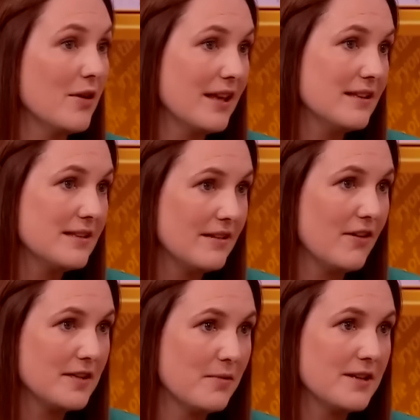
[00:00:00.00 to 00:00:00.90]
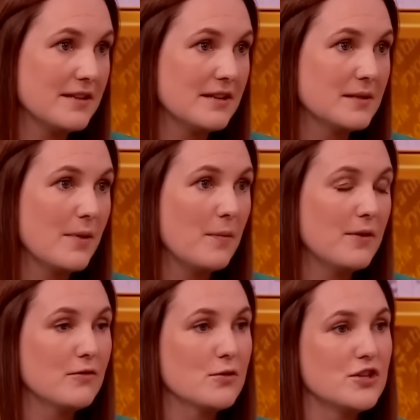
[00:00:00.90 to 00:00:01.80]
Marquez, the Vice President, as well. But
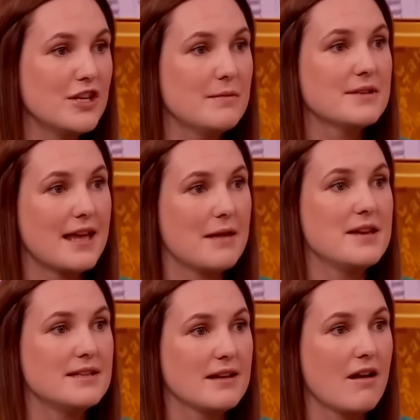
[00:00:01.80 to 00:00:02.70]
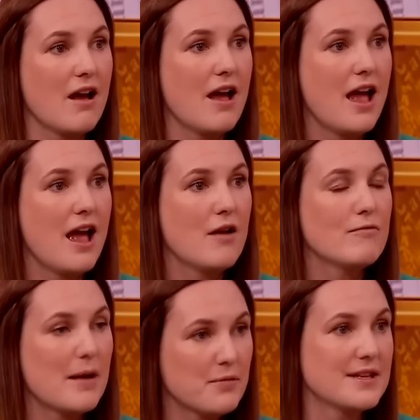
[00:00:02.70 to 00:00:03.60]
of course, she was there meeting her,
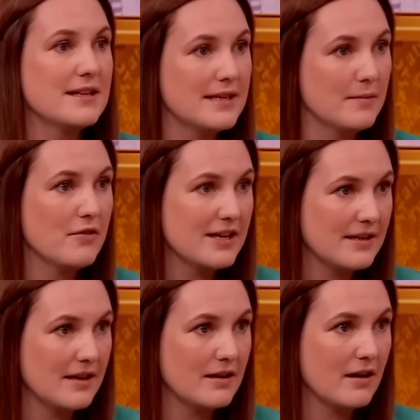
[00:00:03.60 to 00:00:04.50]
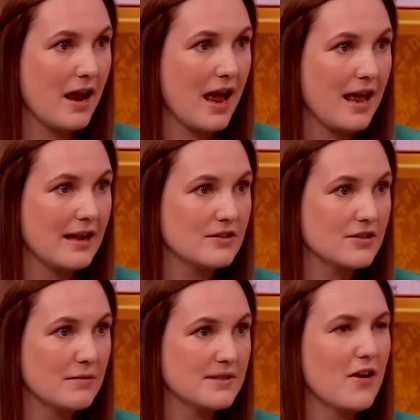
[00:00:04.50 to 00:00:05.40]
representing Britain. And
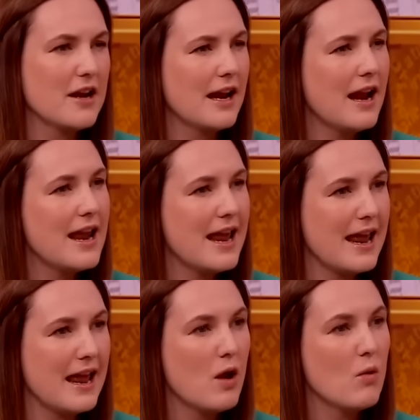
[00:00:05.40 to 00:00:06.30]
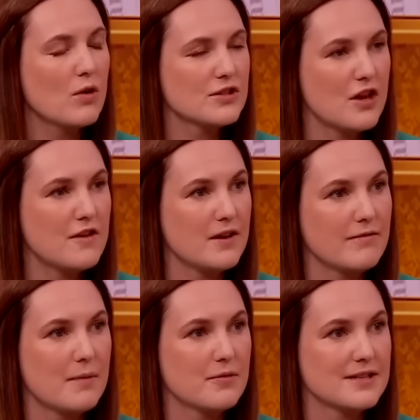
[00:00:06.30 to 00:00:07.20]
so it was very clear what Sophie
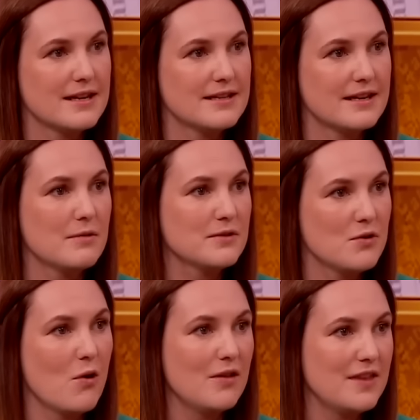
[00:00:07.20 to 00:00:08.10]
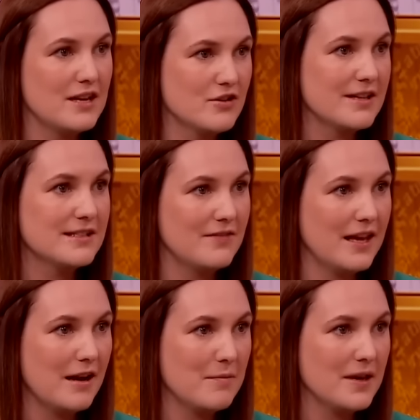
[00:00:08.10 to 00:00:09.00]
represented, and it was not the interests of the
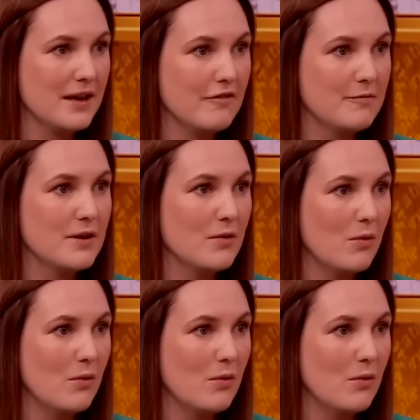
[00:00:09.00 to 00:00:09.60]
Colombian government